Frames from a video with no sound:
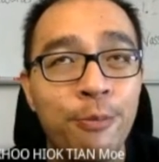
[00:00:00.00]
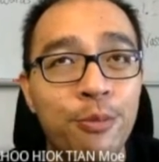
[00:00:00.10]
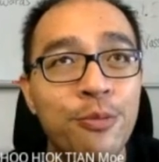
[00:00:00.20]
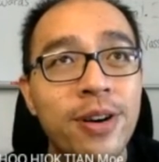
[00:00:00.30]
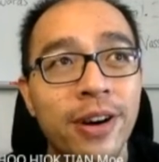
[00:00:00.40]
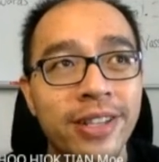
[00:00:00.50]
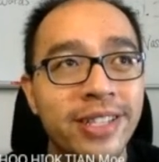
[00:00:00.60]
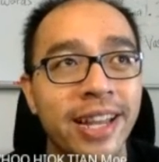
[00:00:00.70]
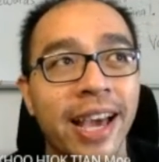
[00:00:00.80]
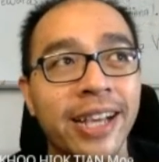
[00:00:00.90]
or
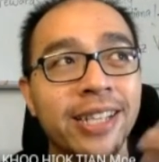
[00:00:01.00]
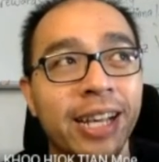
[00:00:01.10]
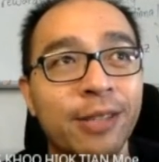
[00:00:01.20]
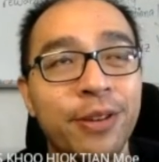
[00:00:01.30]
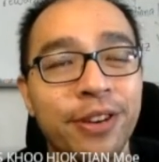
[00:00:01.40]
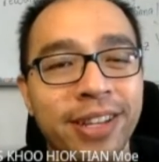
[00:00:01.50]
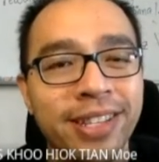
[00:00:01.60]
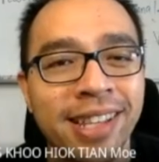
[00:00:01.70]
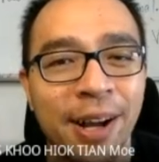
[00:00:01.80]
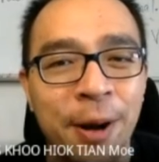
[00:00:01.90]
Gen X experience,
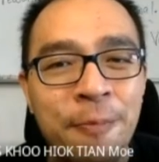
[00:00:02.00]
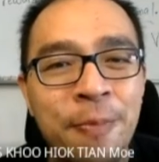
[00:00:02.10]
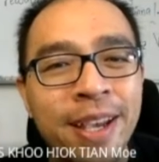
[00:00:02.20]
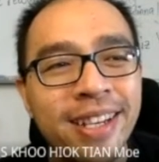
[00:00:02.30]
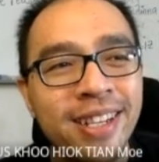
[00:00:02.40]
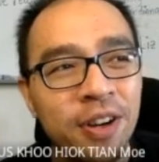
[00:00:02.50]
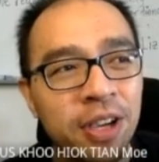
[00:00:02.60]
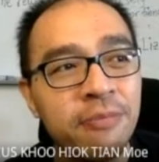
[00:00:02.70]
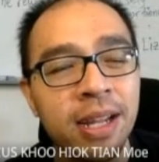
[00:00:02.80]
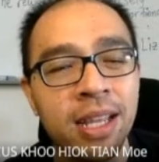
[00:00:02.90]
okay,
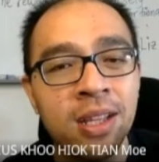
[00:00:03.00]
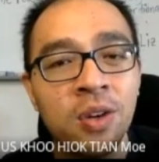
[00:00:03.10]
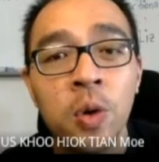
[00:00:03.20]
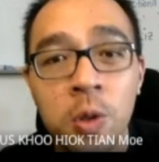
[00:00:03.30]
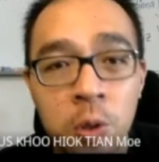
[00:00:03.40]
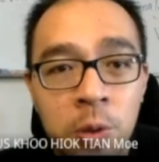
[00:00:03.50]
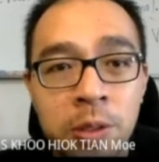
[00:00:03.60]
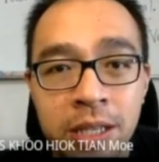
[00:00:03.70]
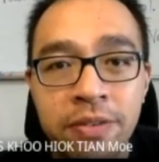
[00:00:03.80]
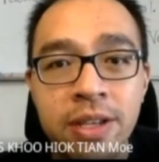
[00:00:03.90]
but in the old
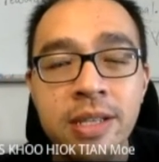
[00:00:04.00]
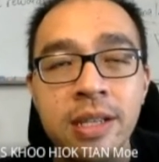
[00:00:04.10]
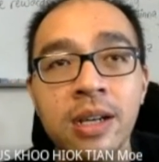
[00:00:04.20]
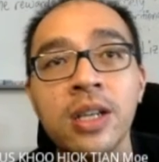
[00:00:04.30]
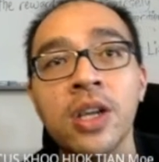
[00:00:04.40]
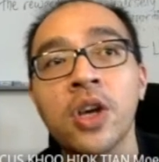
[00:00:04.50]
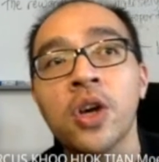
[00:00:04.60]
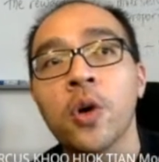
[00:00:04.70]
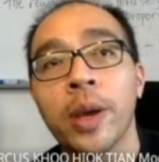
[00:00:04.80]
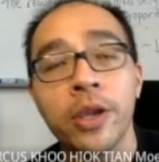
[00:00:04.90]
TVs,
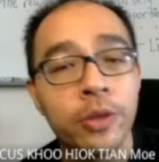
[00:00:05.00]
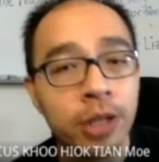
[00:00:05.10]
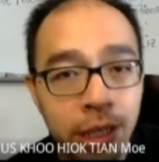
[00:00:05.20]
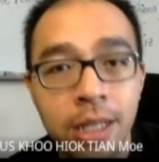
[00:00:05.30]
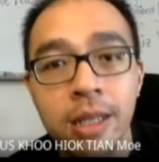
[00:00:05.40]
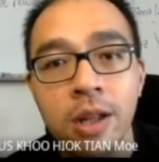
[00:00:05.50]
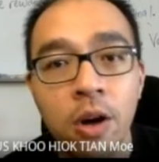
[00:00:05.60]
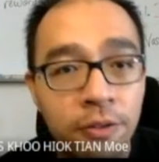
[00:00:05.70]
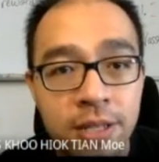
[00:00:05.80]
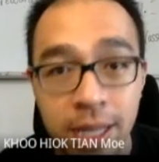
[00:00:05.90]
when you turn it
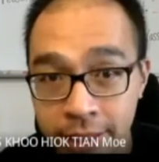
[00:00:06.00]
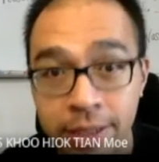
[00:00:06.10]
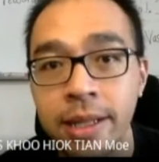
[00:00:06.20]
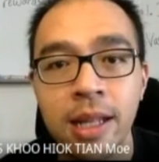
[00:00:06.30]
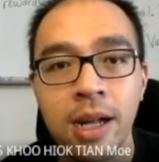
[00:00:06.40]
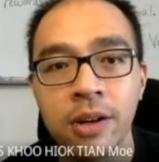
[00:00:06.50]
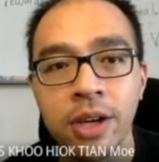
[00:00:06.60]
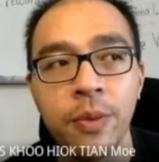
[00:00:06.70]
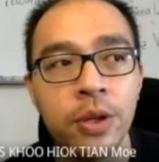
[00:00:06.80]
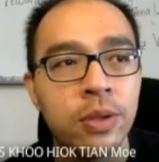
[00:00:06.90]
off suddenly, okay,
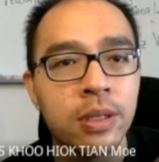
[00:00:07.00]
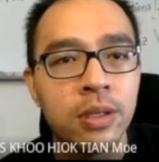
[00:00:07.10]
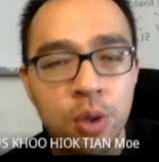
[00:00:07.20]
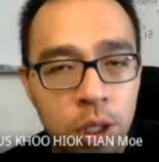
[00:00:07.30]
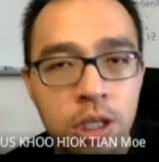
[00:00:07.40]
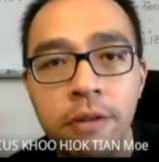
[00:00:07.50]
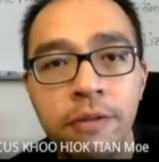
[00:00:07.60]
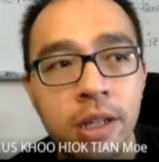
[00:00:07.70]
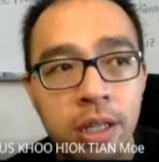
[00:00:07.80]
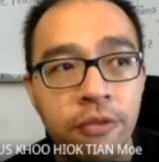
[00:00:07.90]
when you switch off
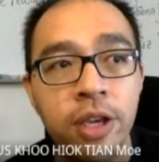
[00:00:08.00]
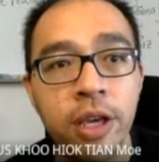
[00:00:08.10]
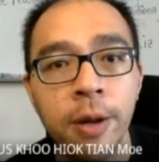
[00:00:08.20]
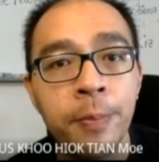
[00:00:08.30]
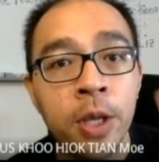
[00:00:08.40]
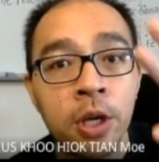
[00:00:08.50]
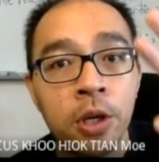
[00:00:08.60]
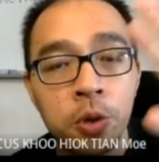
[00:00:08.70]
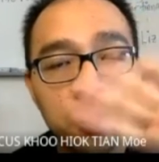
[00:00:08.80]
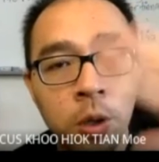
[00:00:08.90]
the TV,
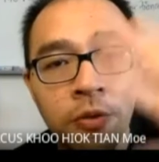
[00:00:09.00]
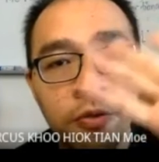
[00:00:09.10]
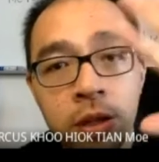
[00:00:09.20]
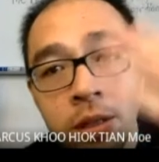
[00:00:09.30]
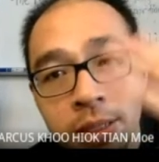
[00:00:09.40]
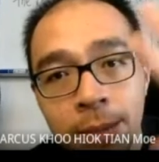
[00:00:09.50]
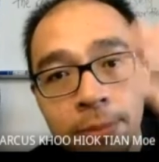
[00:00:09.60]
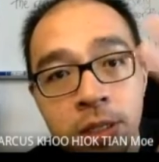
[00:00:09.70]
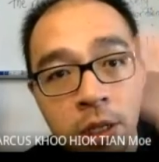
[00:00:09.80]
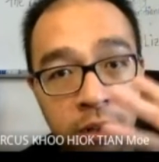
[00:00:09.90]
you will feel some
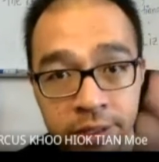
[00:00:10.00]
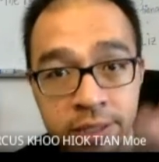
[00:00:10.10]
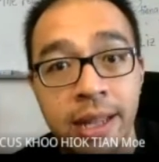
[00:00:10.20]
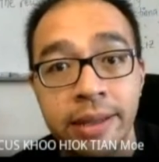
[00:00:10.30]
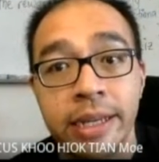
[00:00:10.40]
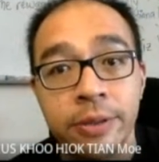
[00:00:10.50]
sort of static.